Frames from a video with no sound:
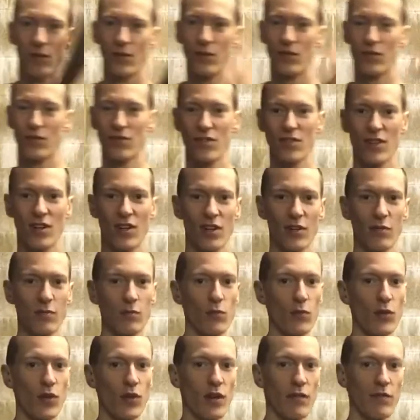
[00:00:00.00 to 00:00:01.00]
It's kind of
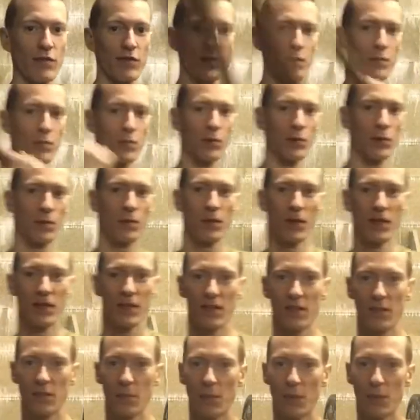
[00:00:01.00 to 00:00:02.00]
more comfortable, but
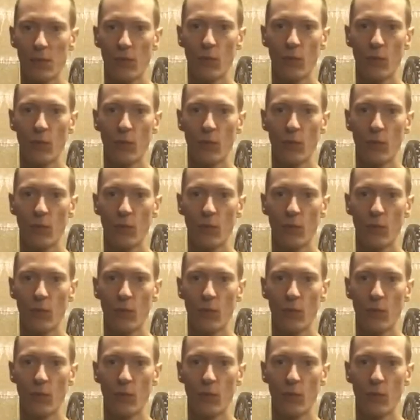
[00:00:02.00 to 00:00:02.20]
there's a bit more